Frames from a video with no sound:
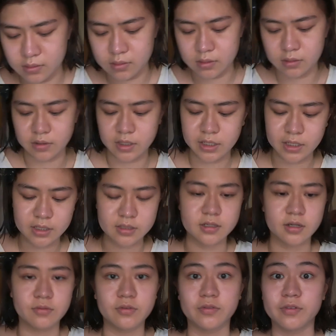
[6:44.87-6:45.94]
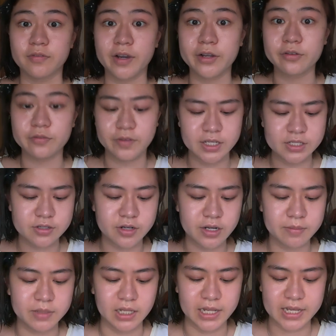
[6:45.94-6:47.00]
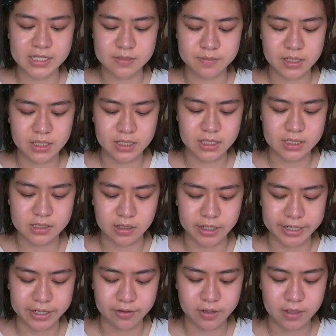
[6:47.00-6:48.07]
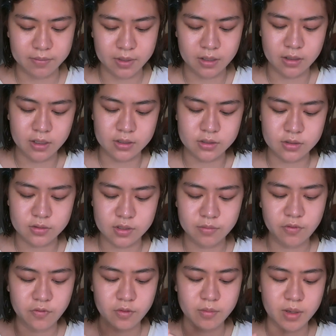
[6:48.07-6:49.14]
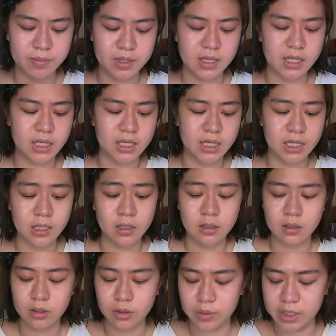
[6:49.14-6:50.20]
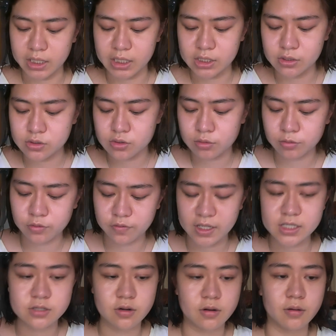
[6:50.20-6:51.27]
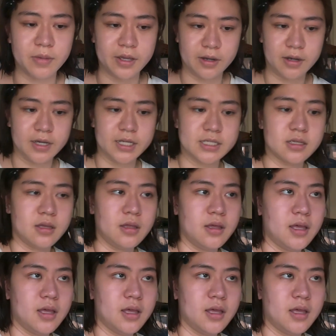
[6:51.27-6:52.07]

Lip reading: Okay, done with the final face cream, and the last bit is eye cream. So some of you might be thinking, oh, can I use normal face cream on my eyes?